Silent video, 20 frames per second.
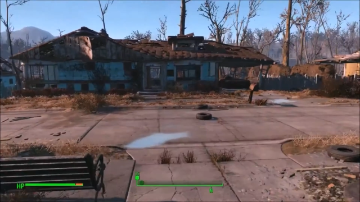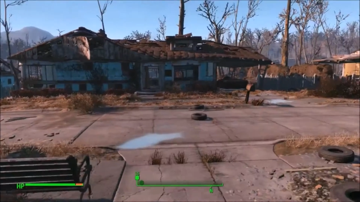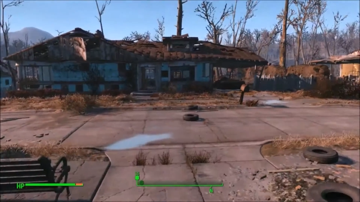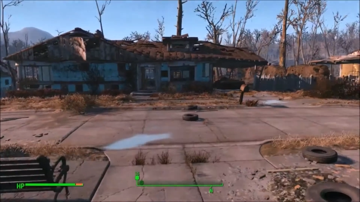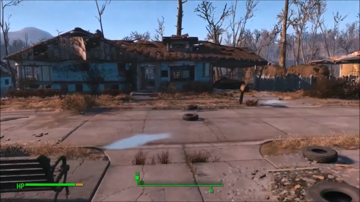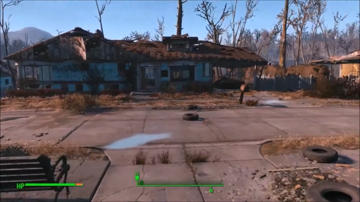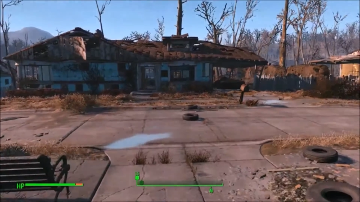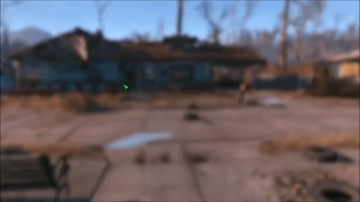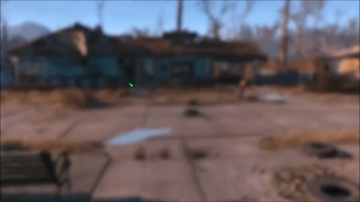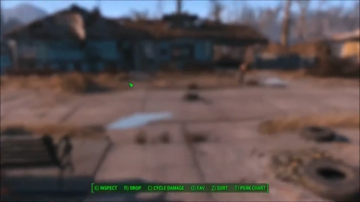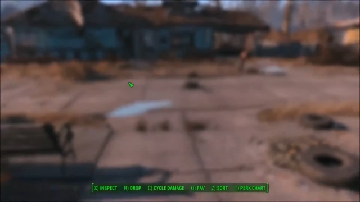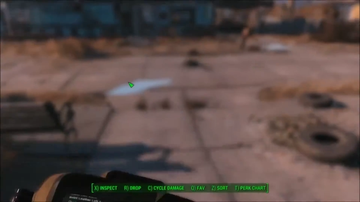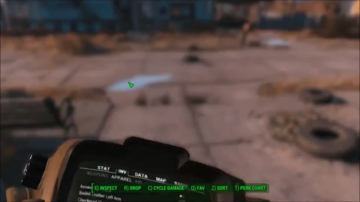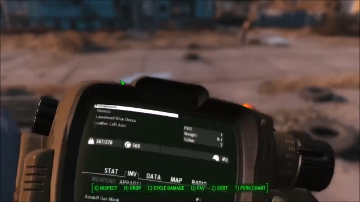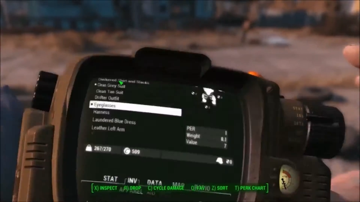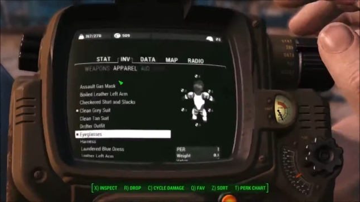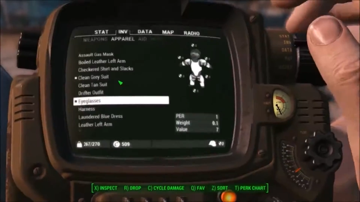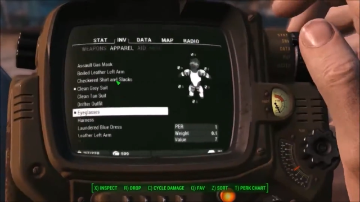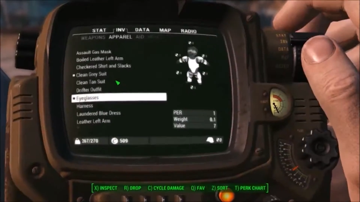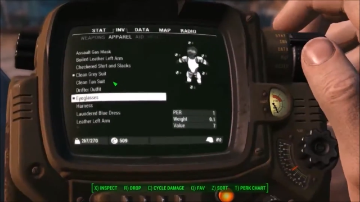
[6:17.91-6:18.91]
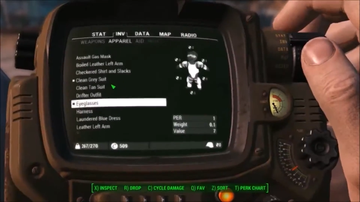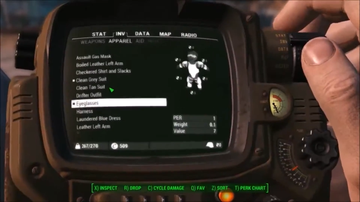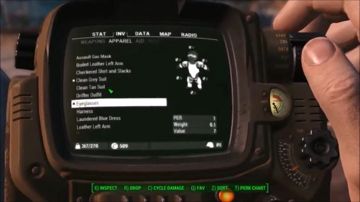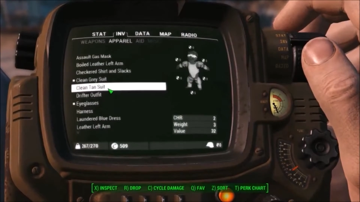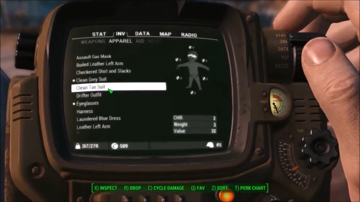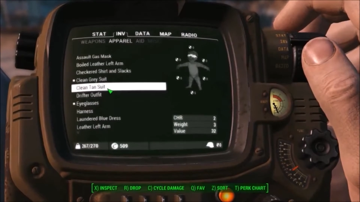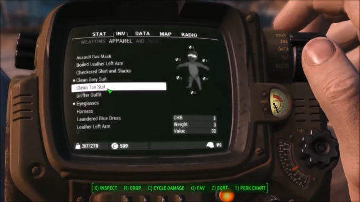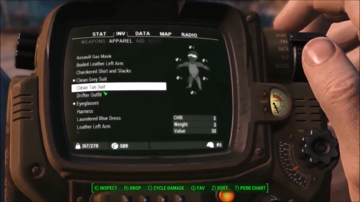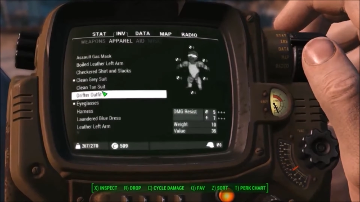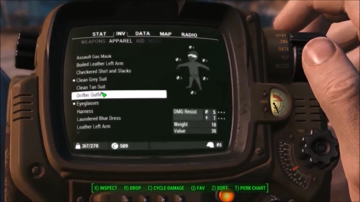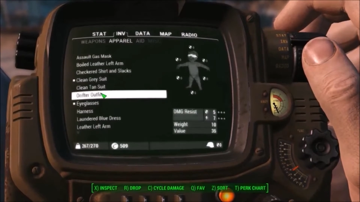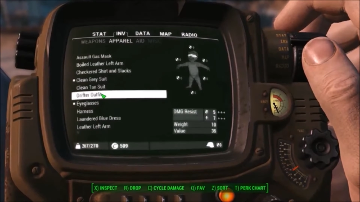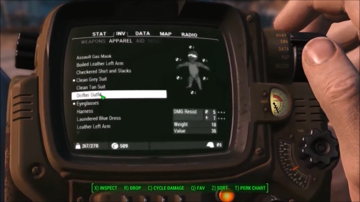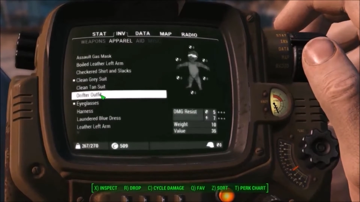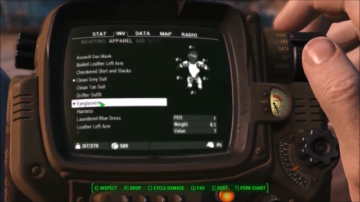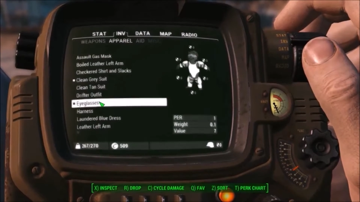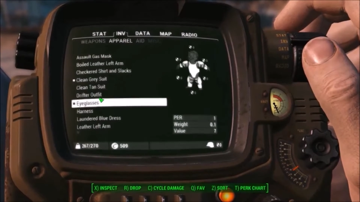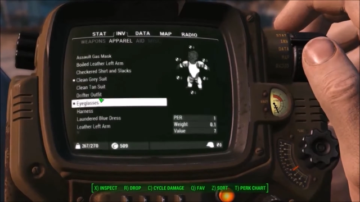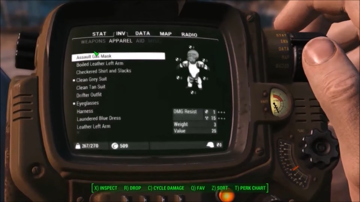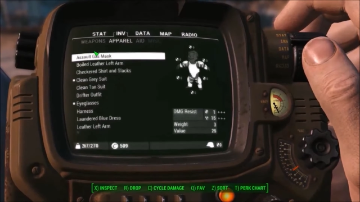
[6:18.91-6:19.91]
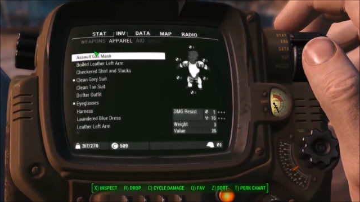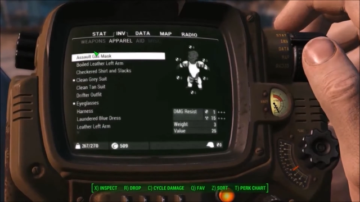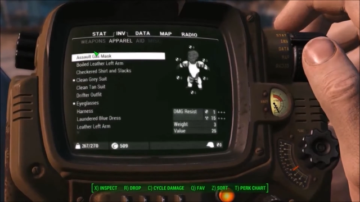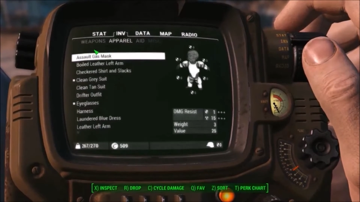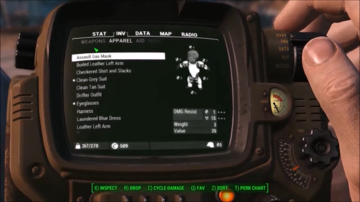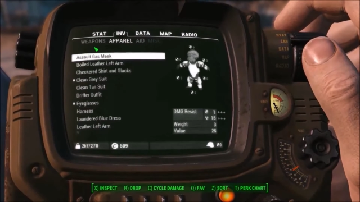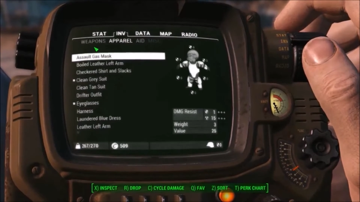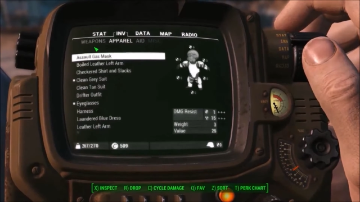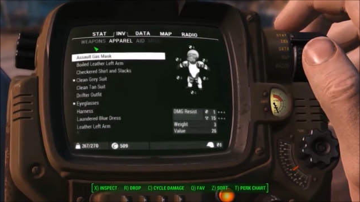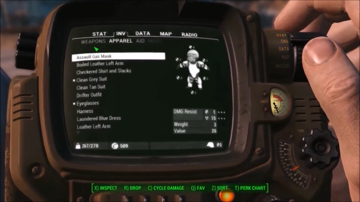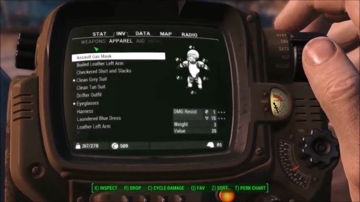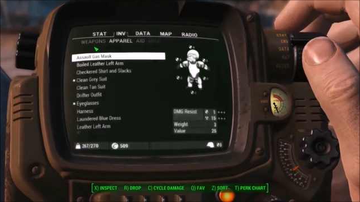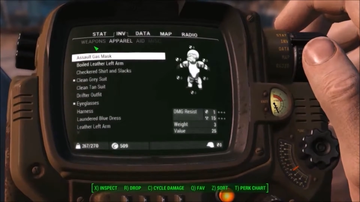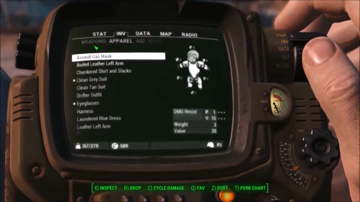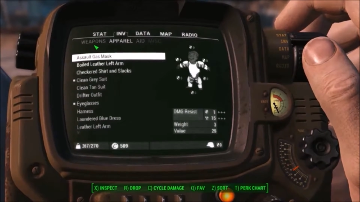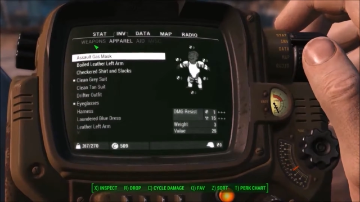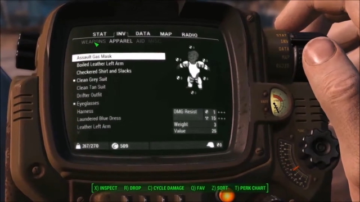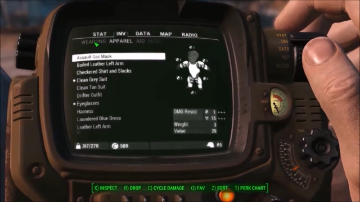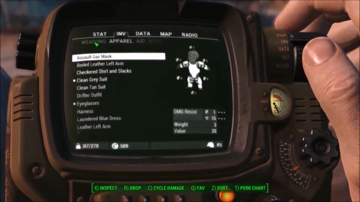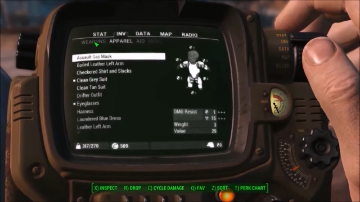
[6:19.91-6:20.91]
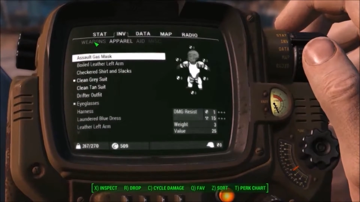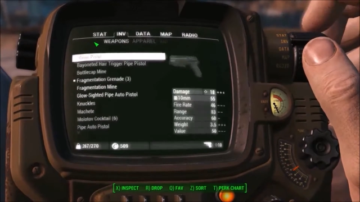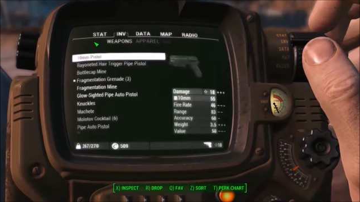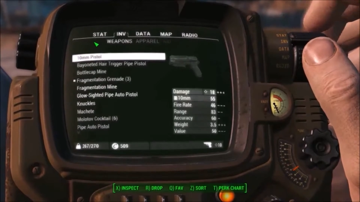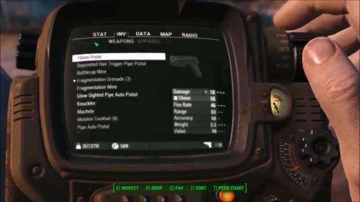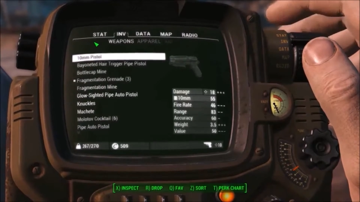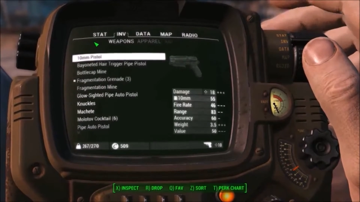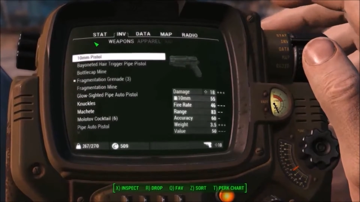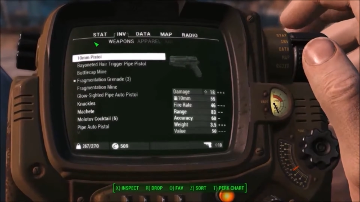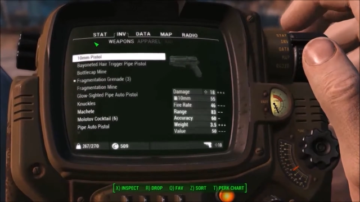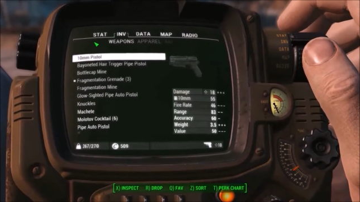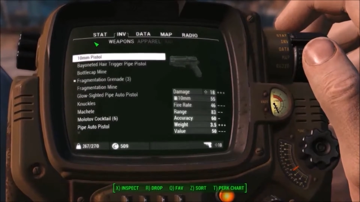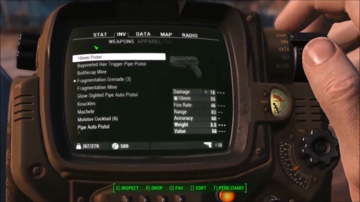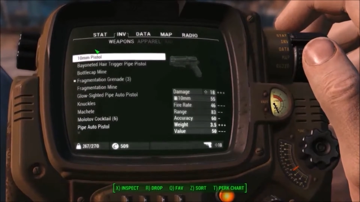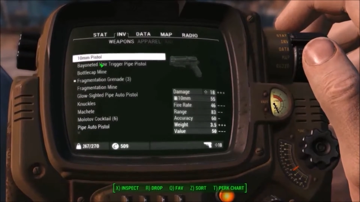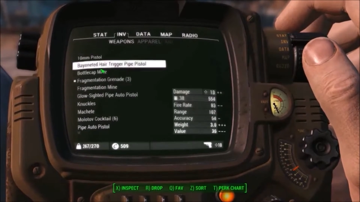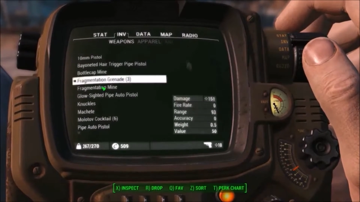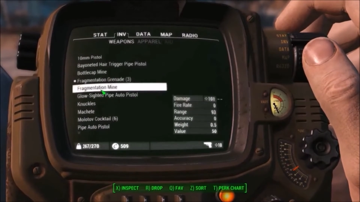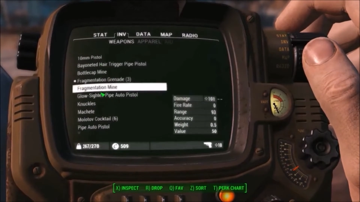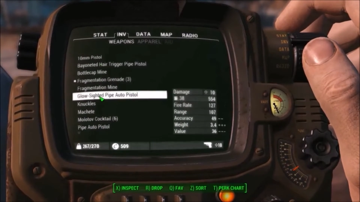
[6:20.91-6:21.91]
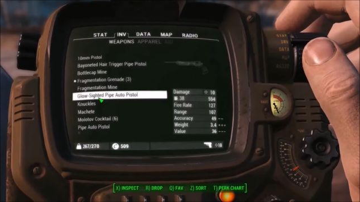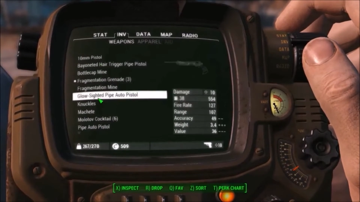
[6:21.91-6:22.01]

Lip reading: (no speaker visible)